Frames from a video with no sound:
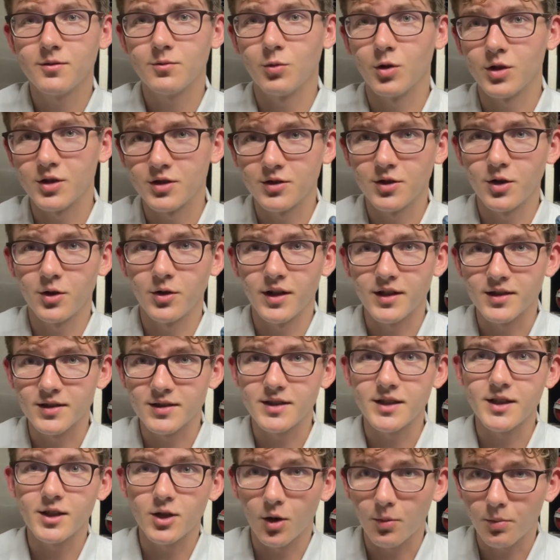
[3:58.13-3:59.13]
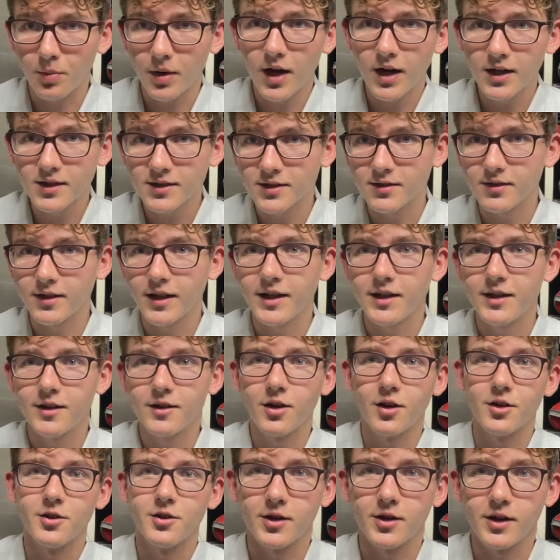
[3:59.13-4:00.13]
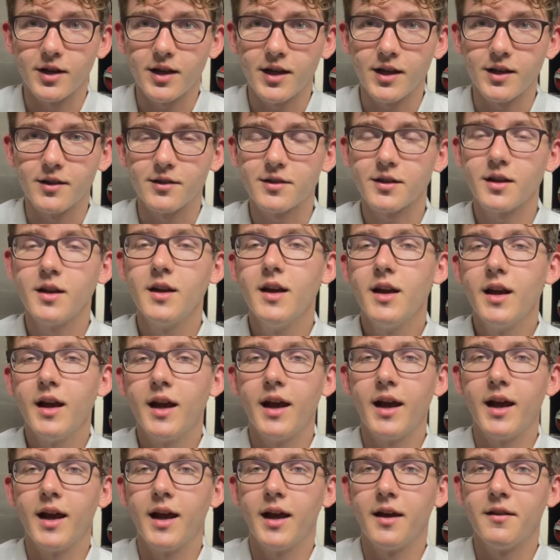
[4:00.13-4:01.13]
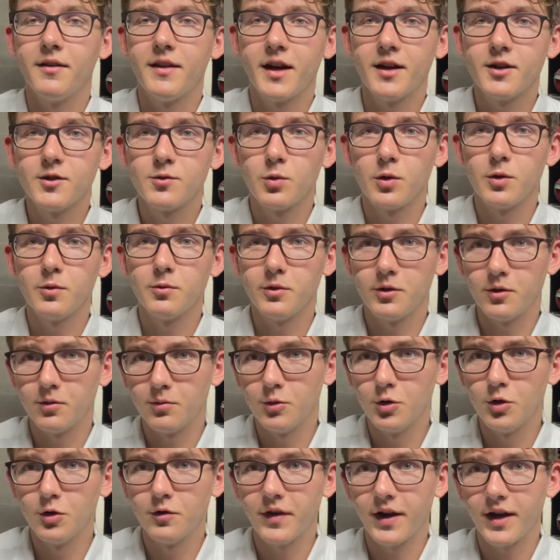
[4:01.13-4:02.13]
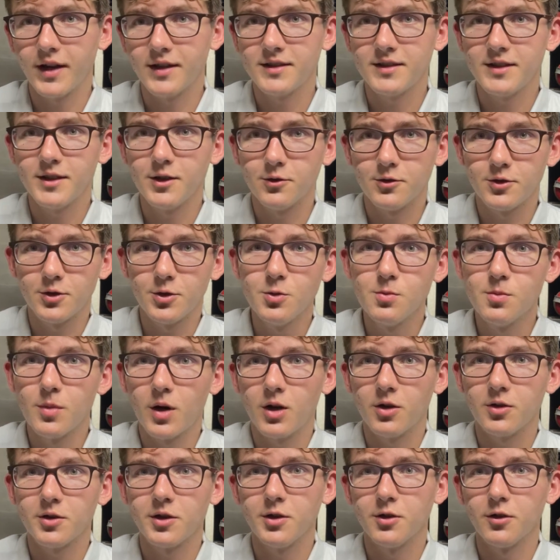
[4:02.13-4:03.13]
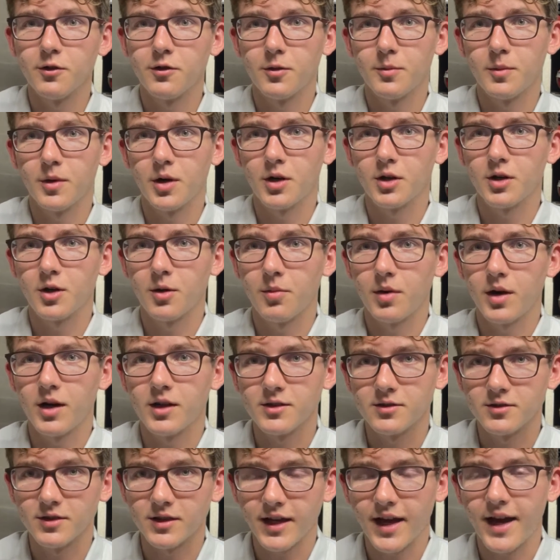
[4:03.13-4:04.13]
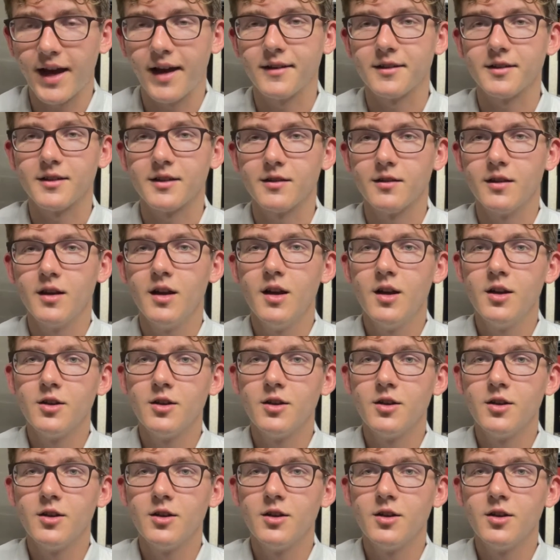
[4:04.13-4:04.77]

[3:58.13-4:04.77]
what's known as decarboxylated heat and that is when we remove a CO2 molecule from our carboxylic acid.